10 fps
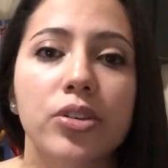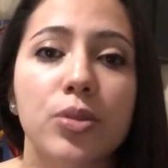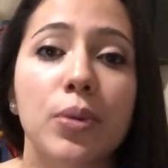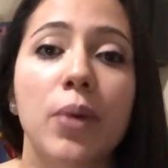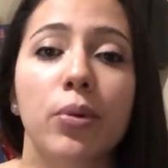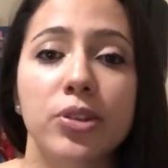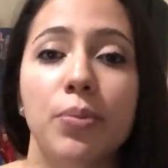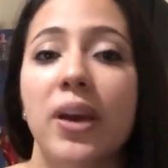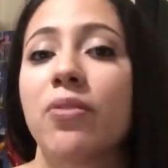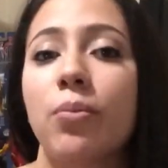to be able to
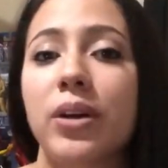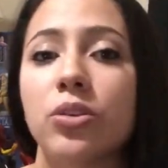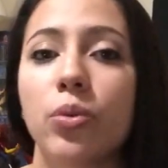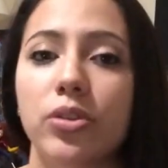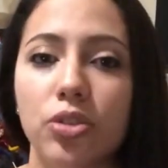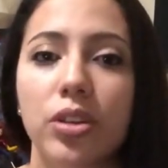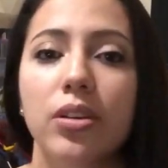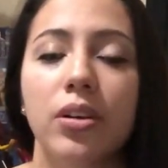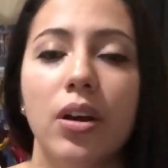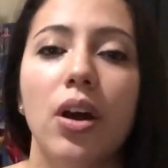pay for my
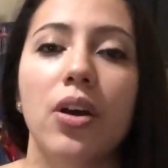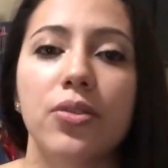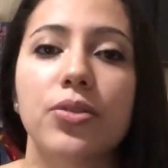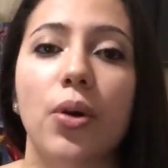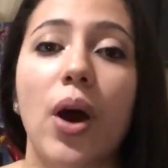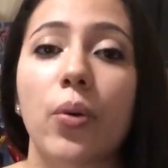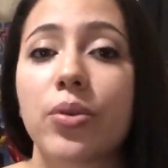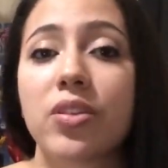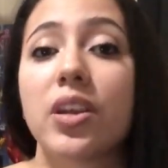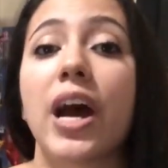tuition. So
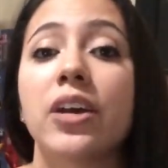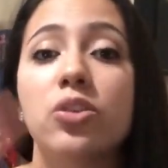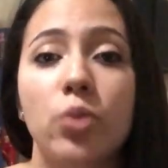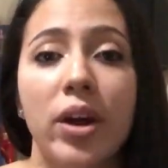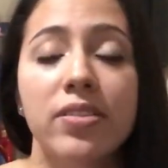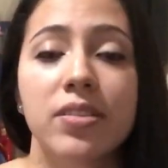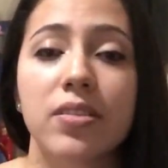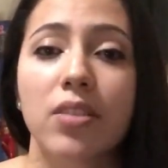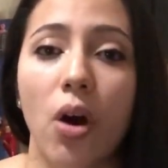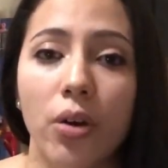I addressed
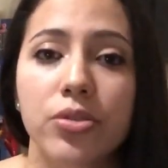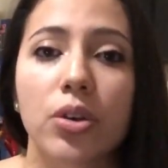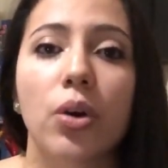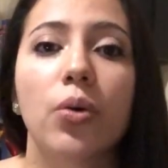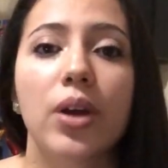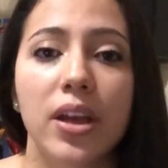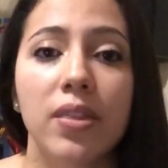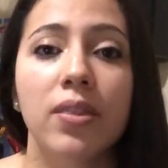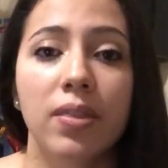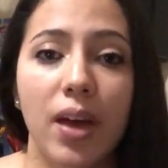this also
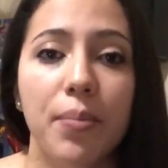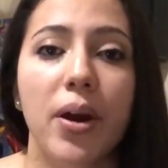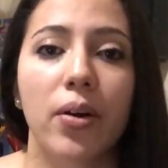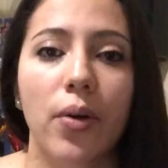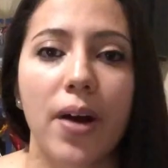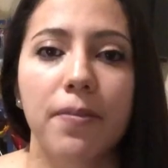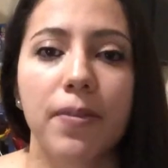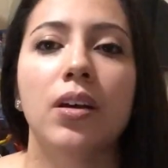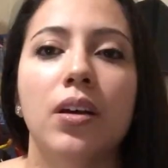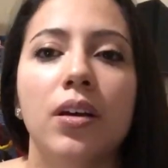in that paragraph.
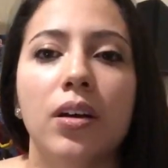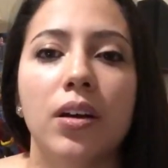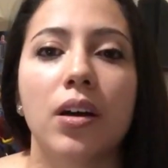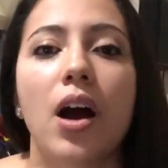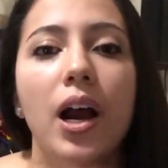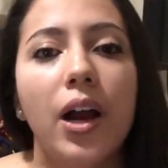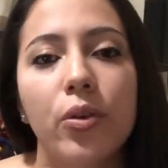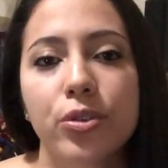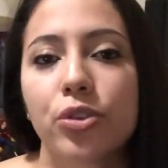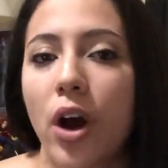I
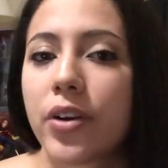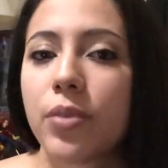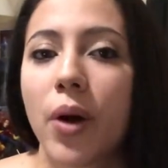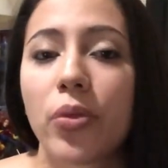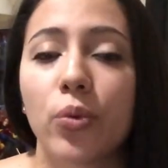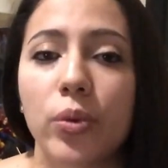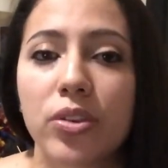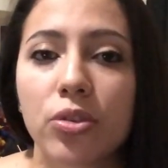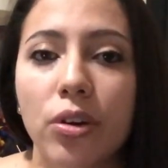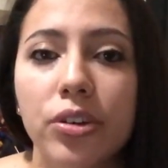also talked about the
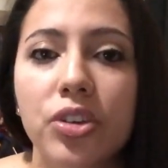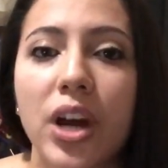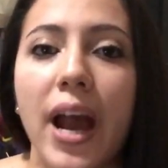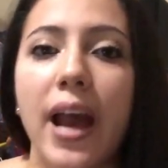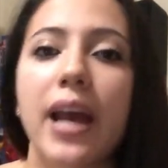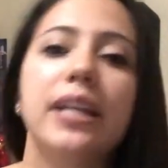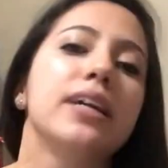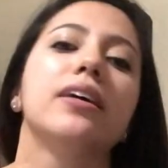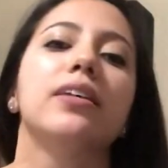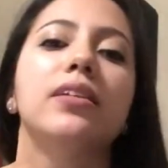research I
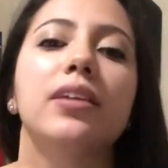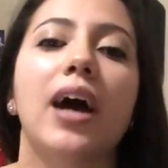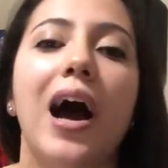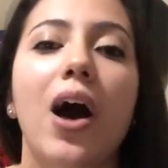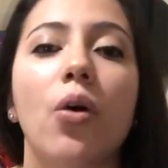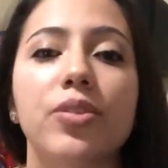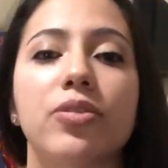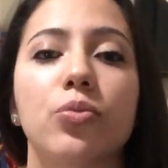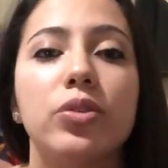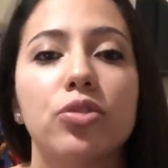did, how
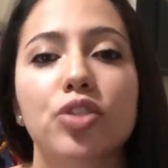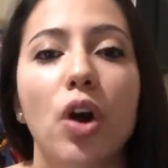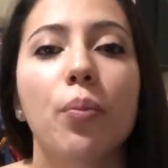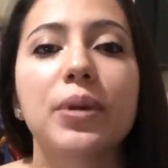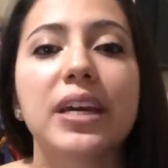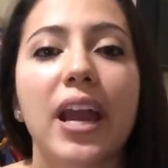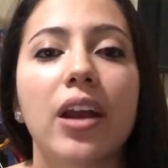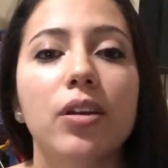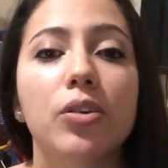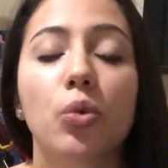this research helped me
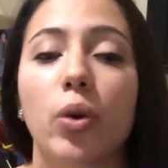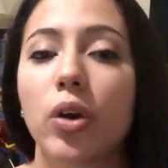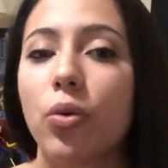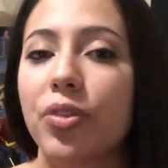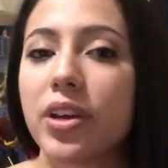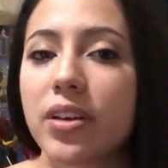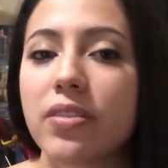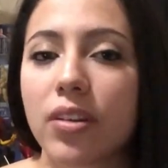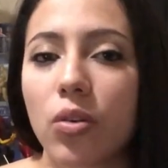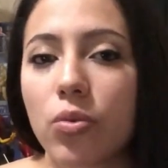gain critical
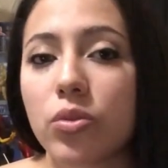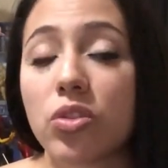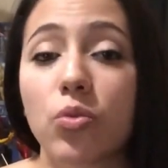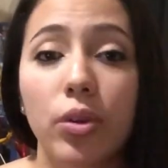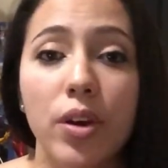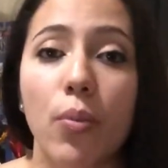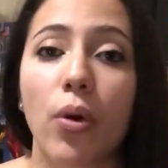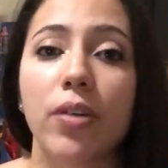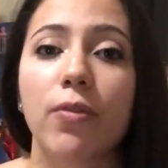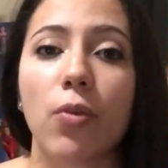thinking skills, which is really
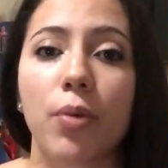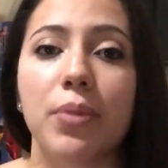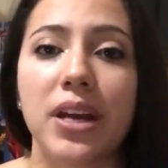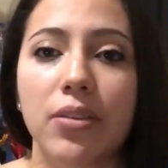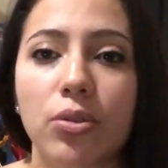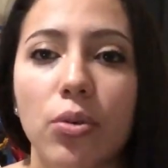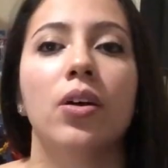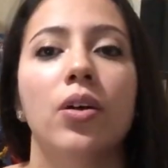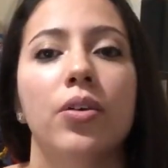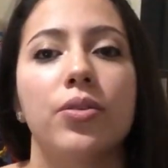important for PA
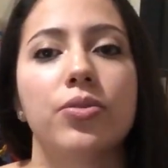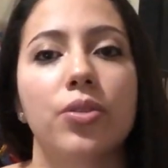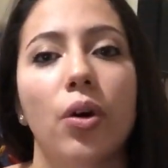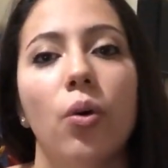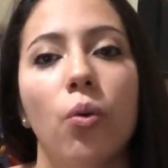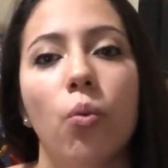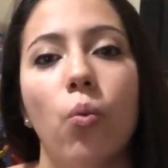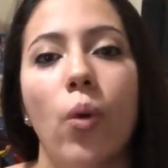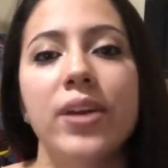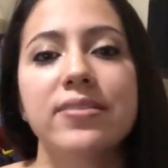school. So
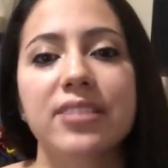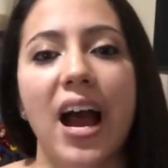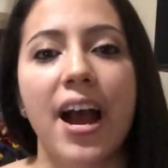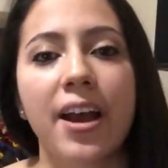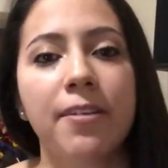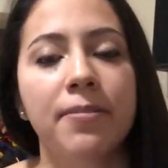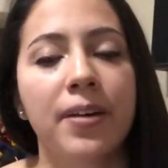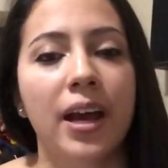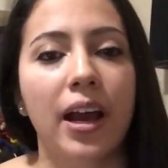once I've